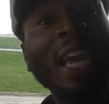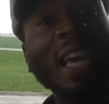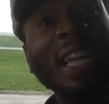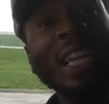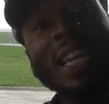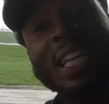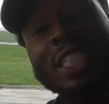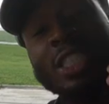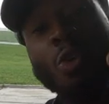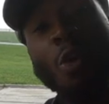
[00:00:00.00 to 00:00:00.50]

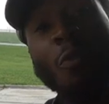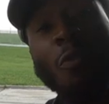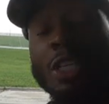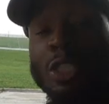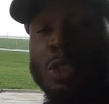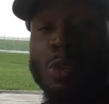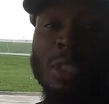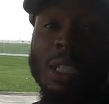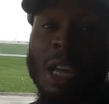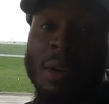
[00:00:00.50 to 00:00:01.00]
Forget it. Let's do it
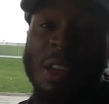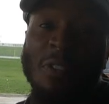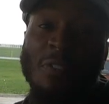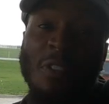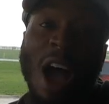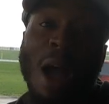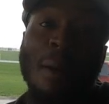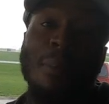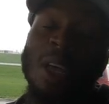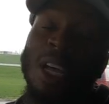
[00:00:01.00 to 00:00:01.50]
for the two
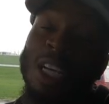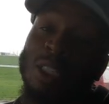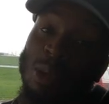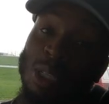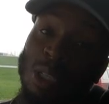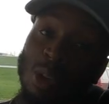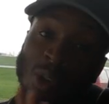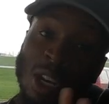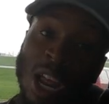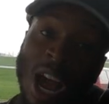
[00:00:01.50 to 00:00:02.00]
seventy-five
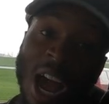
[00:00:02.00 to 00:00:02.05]
because we do